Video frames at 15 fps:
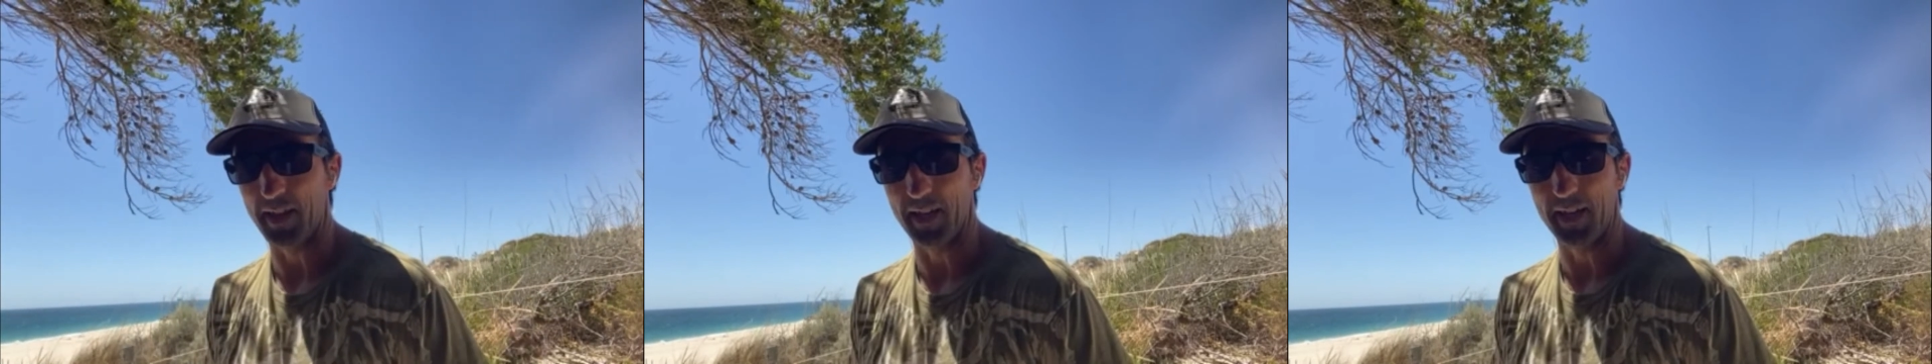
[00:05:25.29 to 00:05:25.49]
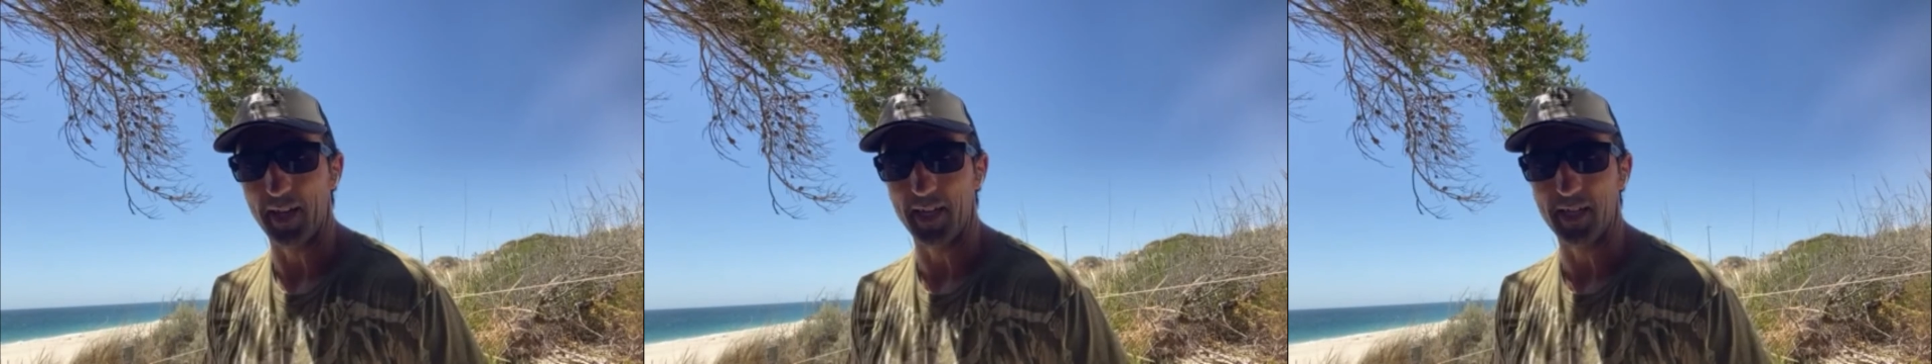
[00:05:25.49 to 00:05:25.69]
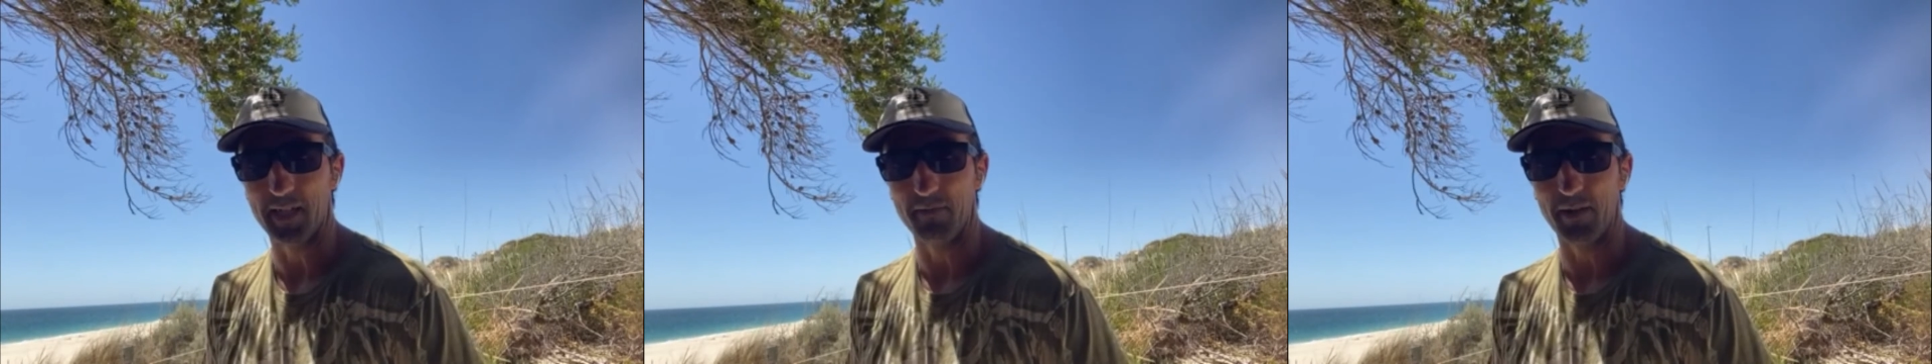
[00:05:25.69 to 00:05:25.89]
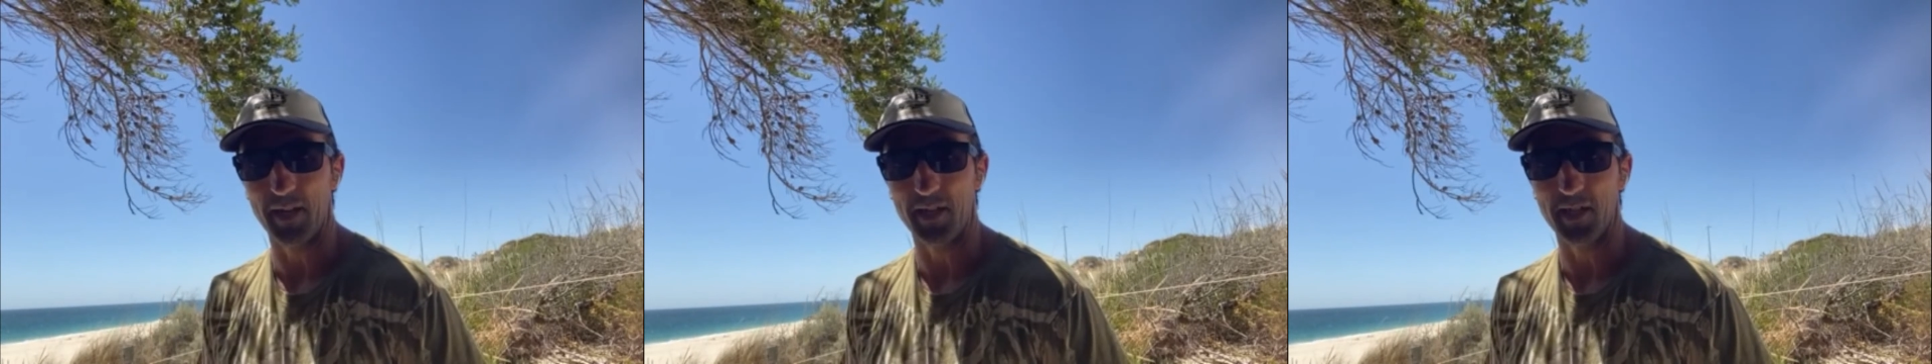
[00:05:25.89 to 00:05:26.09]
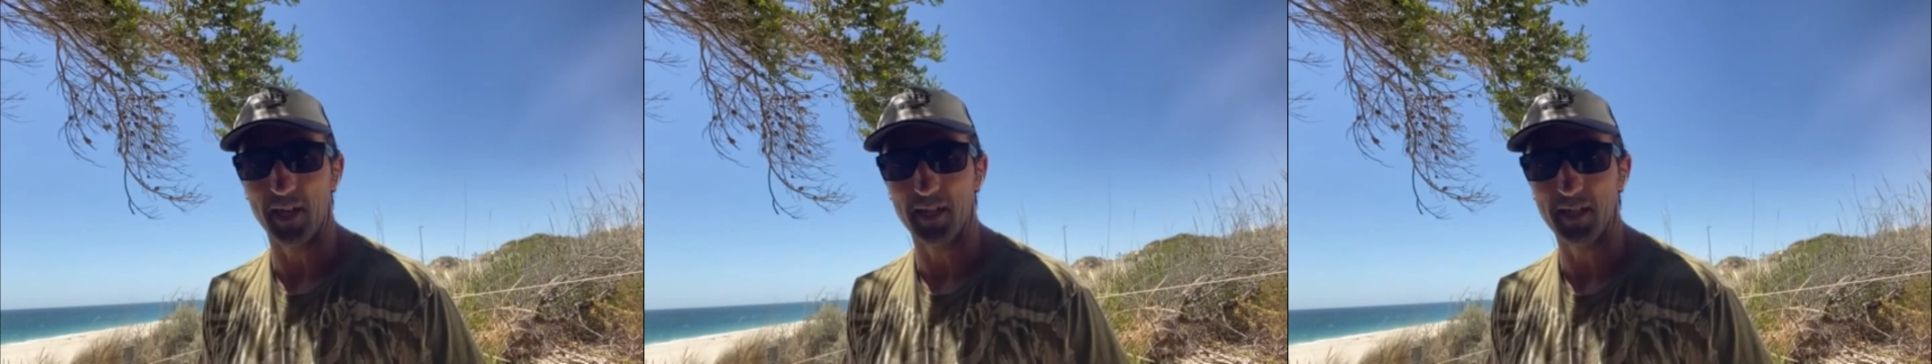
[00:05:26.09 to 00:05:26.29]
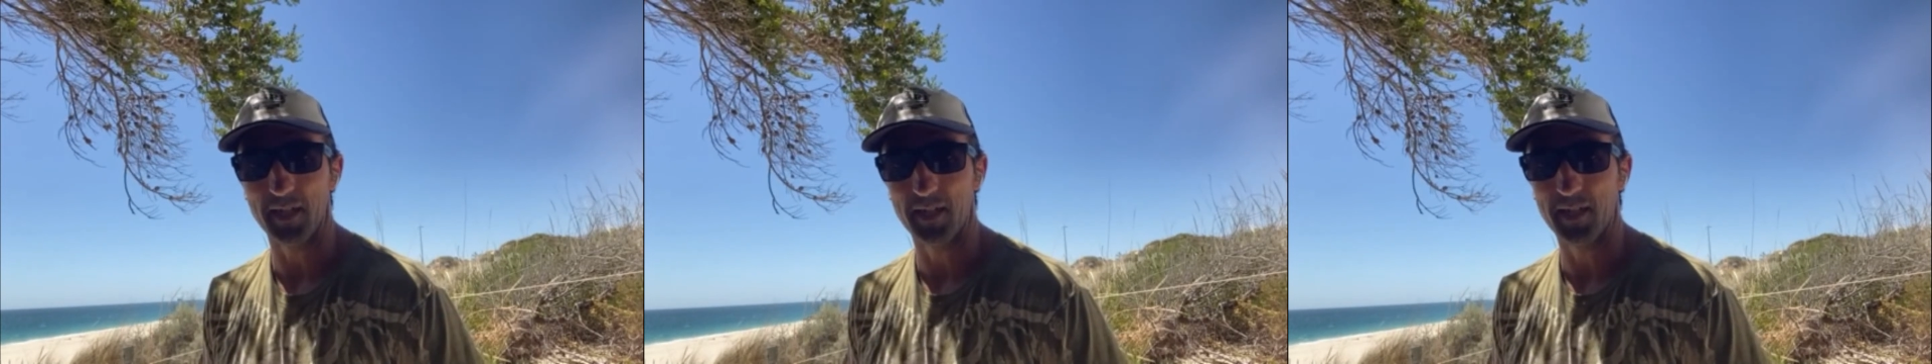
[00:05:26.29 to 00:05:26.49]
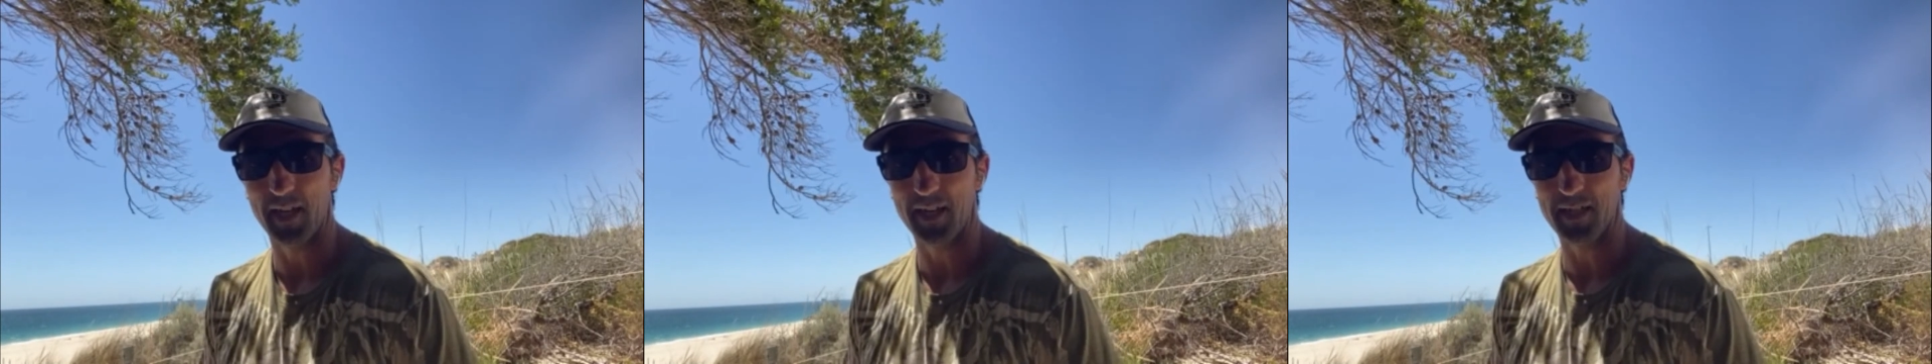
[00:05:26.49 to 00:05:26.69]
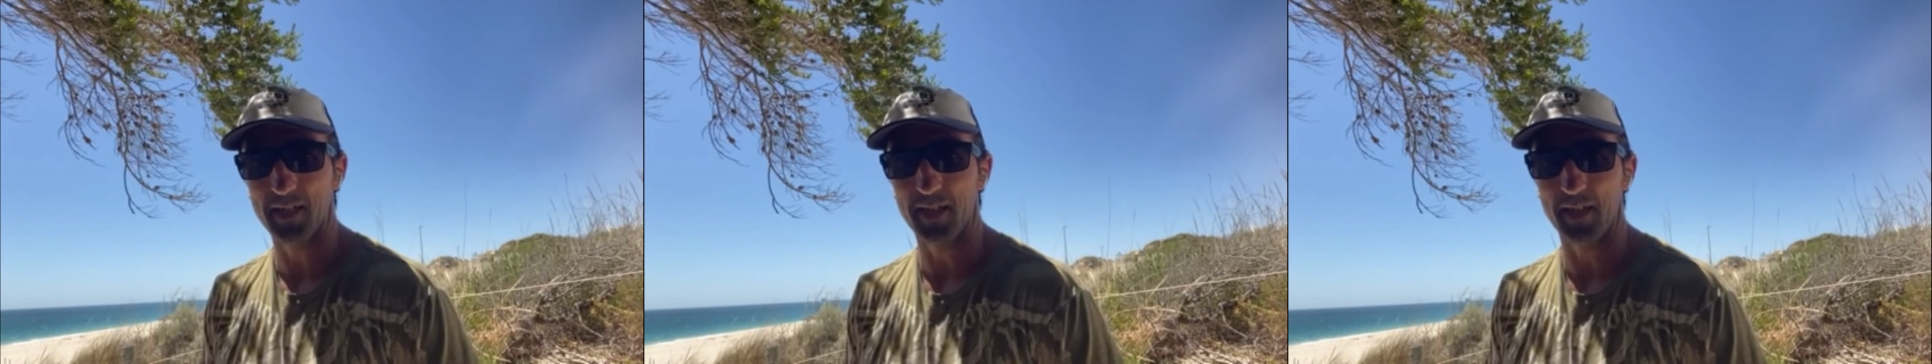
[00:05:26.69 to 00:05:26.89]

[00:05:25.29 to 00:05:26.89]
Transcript: that needs to be adjusted, tested and